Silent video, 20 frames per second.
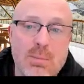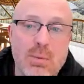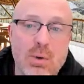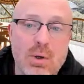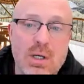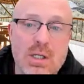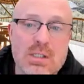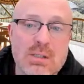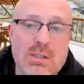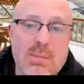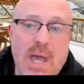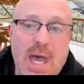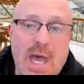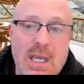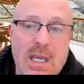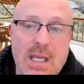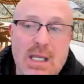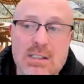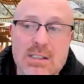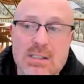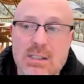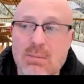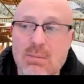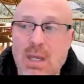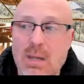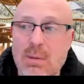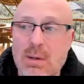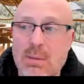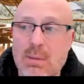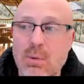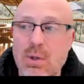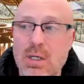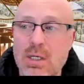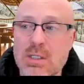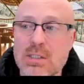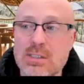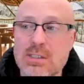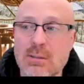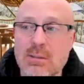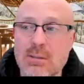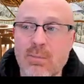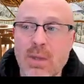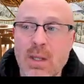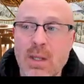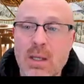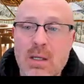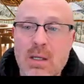put in some headings and maybe put in some